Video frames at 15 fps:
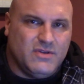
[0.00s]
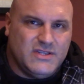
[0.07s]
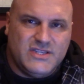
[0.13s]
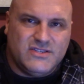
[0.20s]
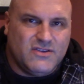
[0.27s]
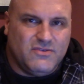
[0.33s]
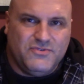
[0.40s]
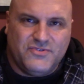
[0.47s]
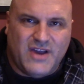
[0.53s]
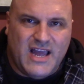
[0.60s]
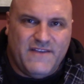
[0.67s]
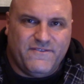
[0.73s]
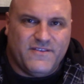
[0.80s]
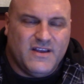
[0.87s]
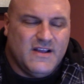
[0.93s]
Just go
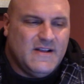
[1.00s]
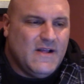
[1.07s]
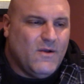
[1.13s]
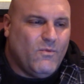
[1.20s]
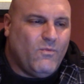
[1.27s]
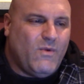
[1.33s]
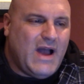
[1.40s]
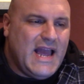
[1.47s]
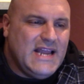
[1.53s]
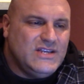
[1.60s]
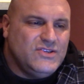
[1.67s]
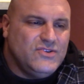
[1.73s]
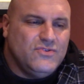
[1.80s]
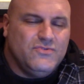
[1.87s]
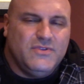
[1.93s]
drive. Why
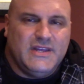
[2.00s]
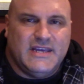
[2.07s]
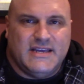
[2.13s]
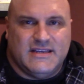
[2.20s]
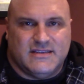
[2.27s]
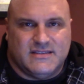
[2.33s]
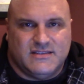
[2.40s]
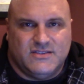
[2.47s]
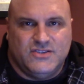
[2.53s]
do this?